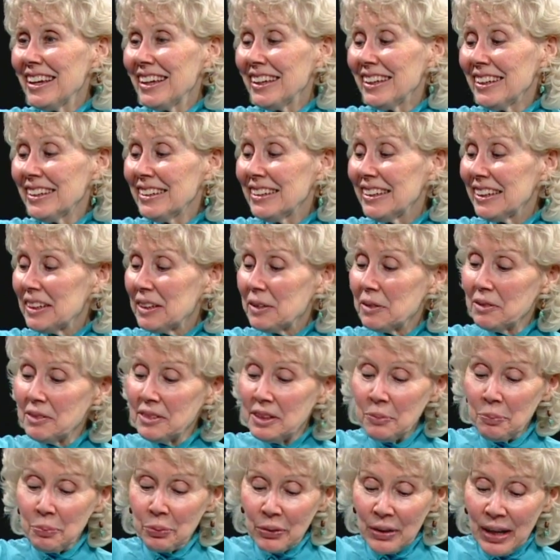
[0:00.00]
and uh,
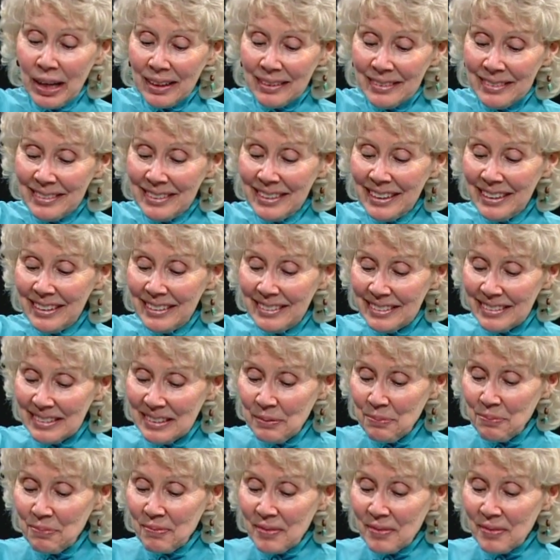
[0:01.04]
the process.